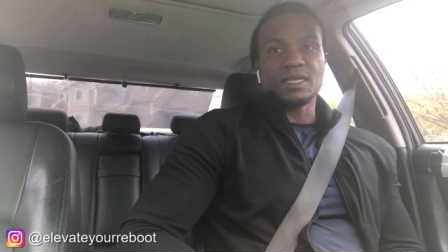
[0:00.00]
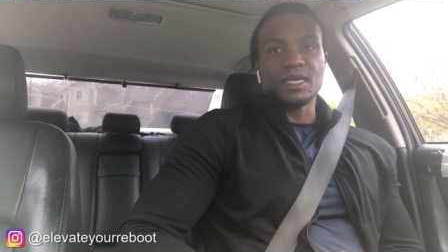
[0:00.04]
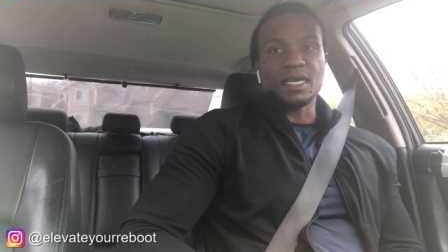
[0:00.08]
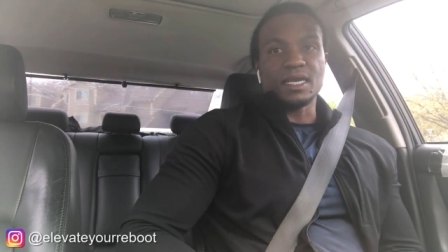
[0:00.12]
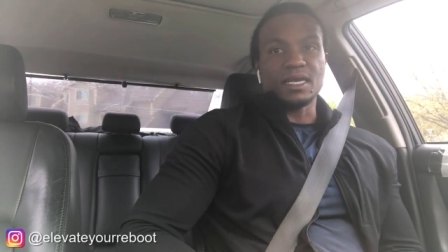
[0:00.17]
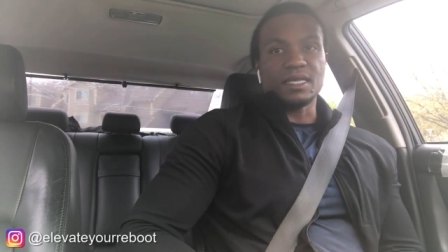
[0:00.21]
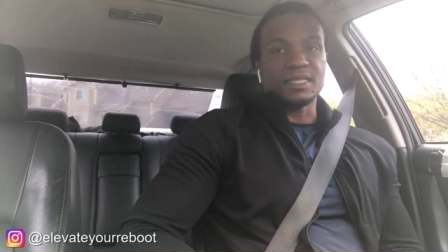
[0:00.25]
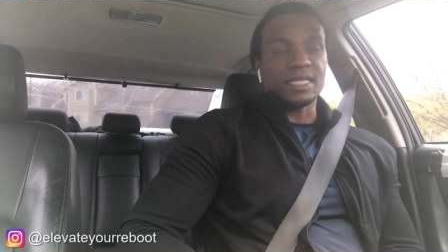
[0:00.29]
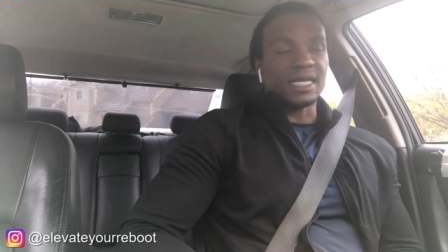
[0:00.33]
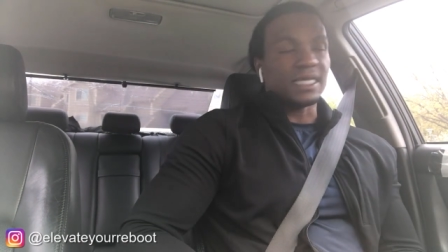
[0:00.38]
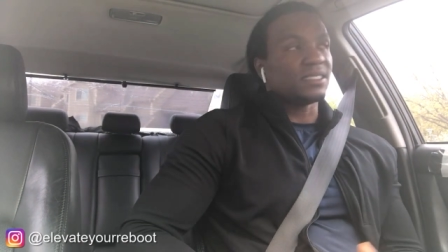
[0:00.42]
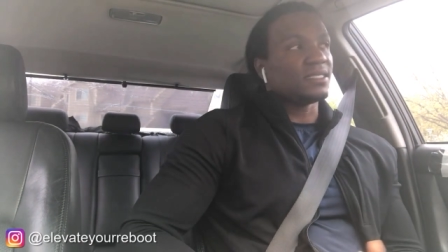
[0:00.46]

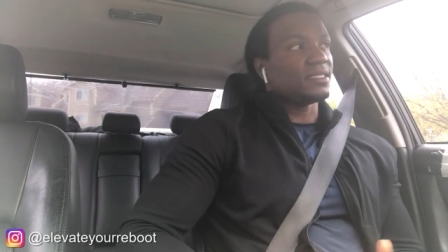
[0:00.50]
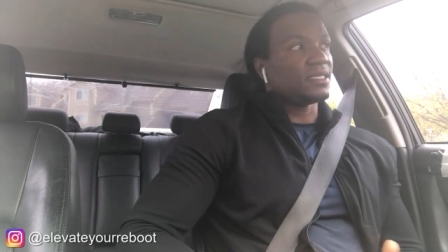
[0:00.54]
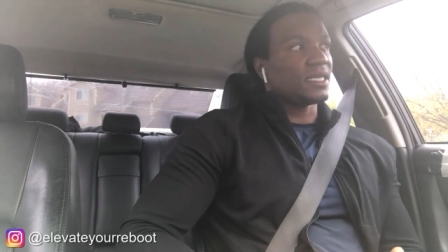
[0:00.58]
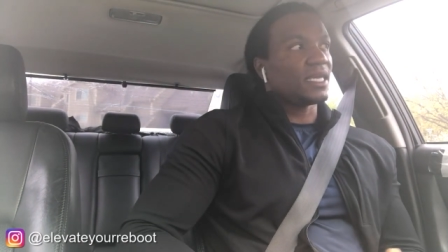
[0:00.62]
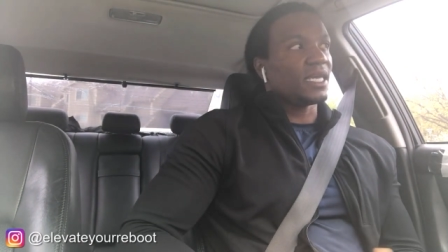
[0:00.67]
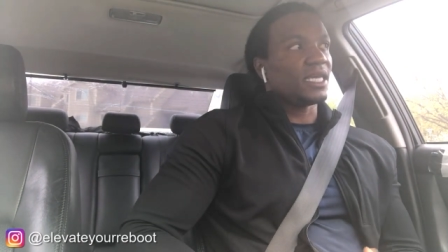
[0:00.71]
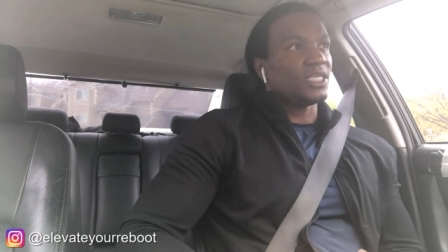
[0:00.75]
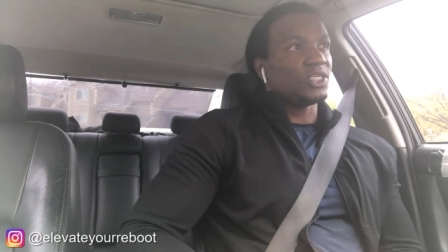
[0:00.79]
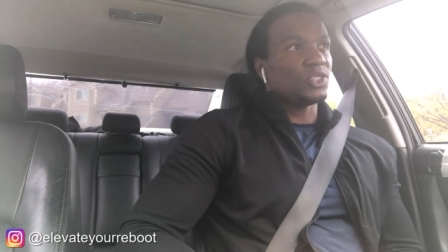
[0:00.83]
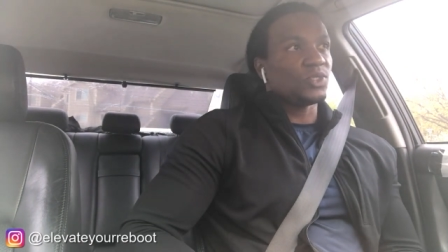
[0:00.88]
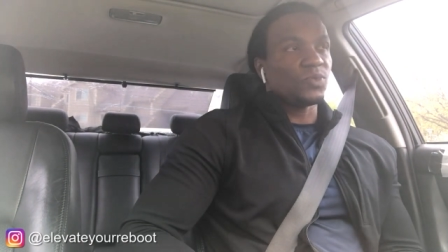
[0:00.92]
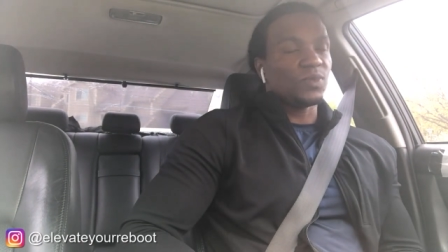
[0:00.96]
And that's the
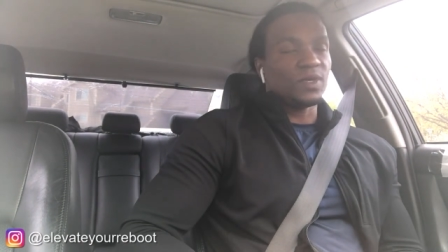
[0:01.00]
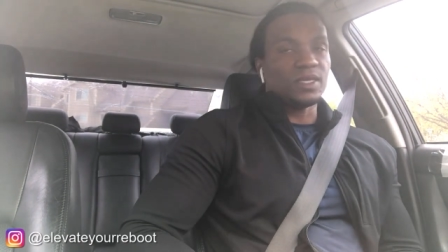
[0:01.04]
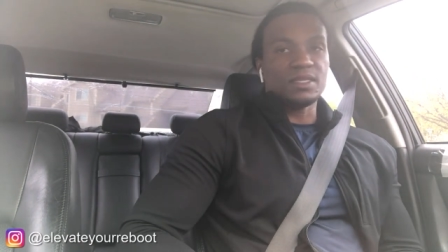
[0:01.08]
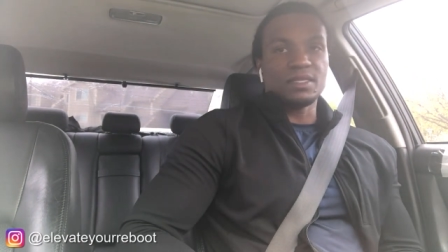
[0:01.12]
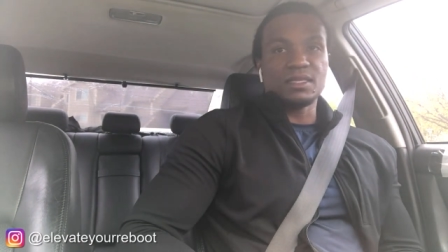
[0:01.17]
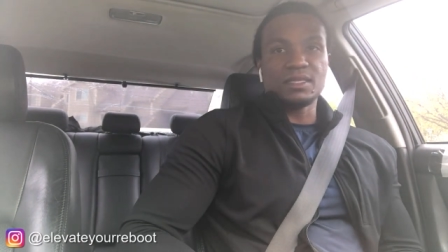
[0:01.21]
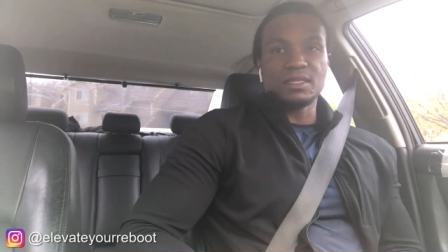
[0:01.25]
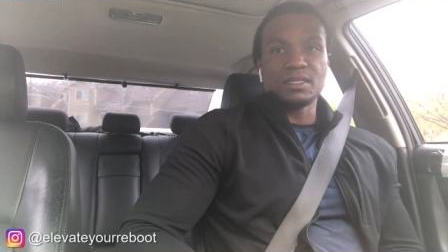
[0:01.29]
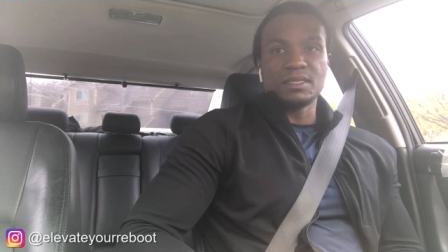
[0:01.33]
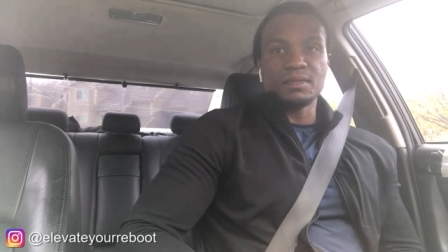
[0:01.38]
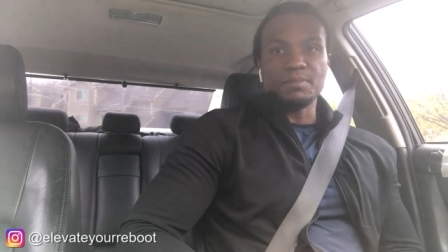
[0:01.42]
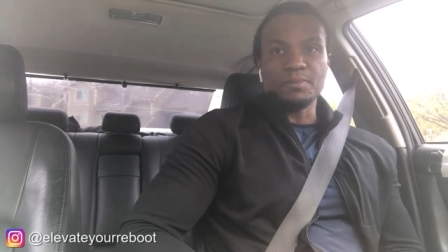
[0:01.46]
case
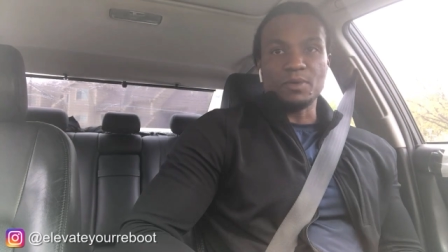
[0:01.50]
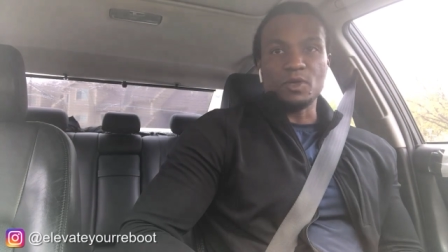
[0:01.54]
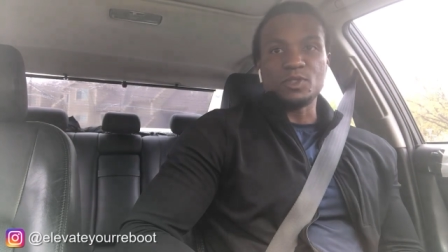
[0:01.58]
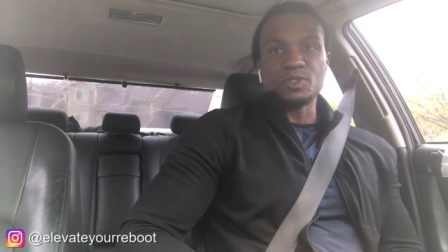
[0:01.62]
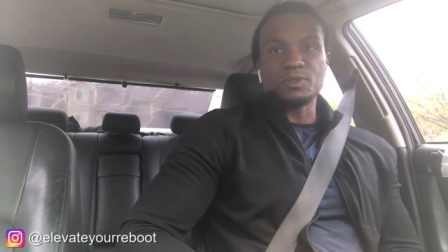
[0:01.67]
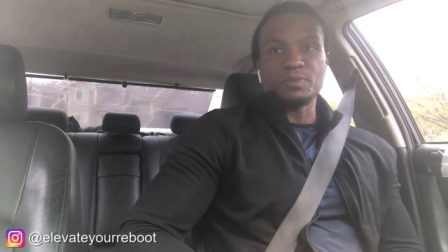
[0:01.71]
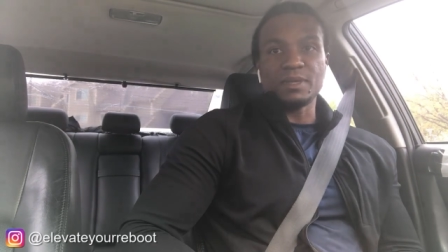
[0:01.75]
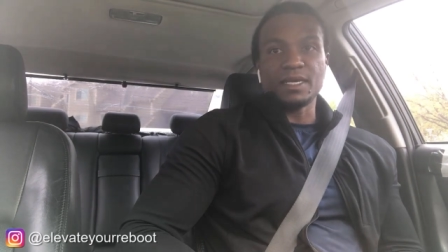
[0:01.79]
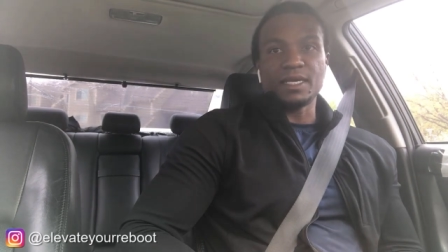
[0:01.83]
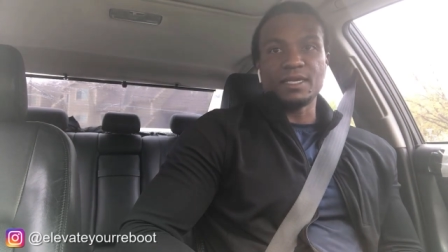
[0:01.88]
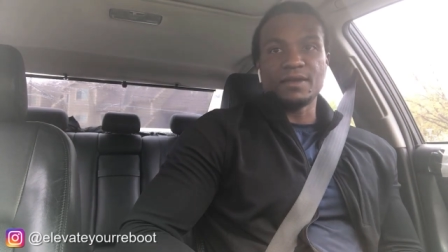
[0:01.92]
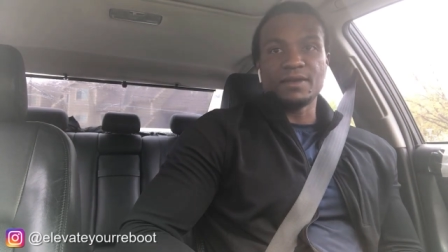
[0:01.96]
with
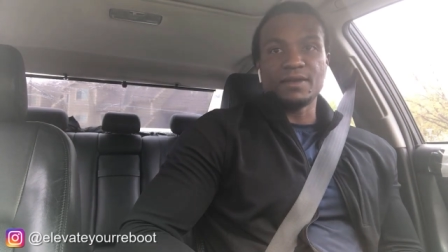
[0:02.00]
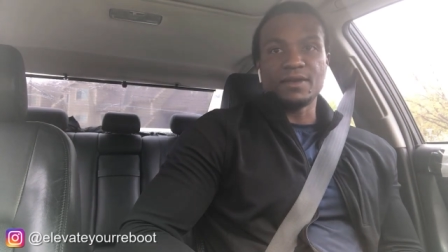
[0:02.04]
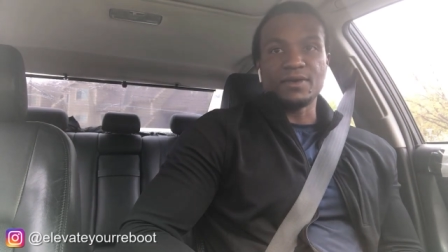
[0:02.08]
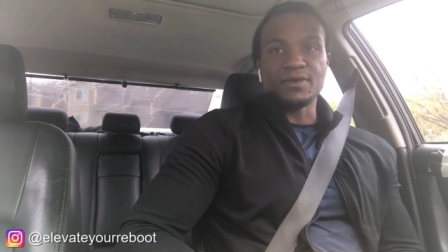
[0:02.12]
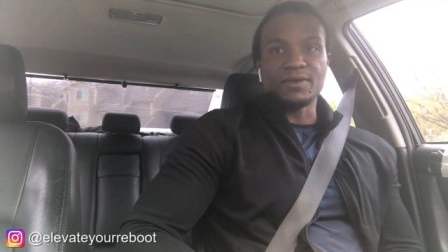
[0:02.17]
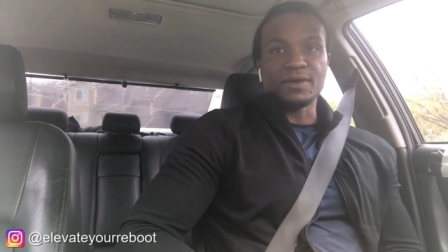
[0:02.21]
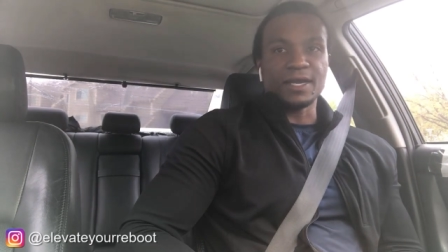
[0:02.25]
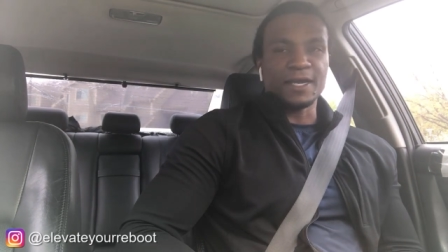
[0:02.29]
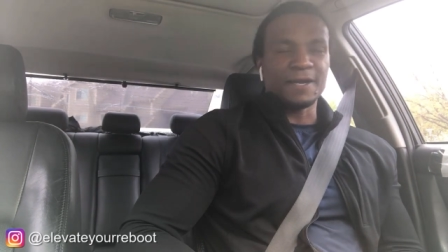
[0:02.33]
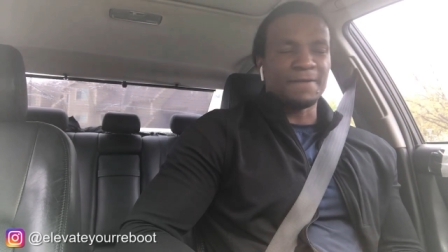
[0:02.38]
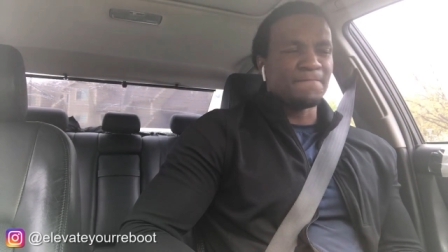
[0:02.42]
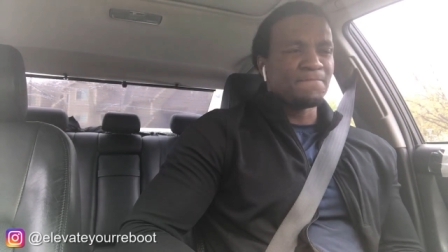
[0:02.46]
most men, all
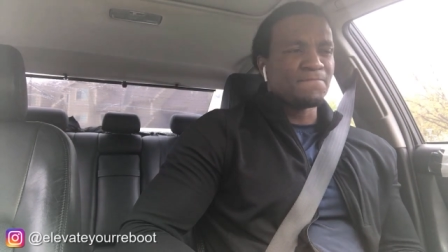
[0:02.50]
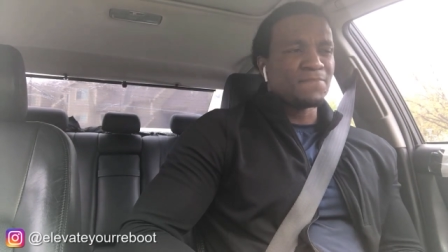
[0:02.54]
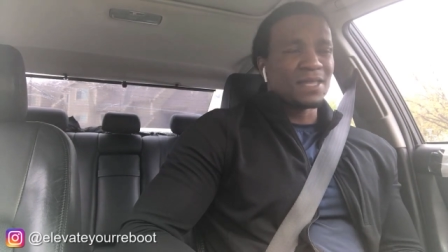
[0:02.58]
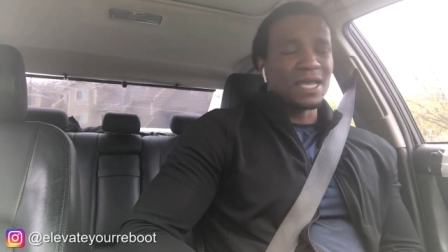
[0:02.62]
right?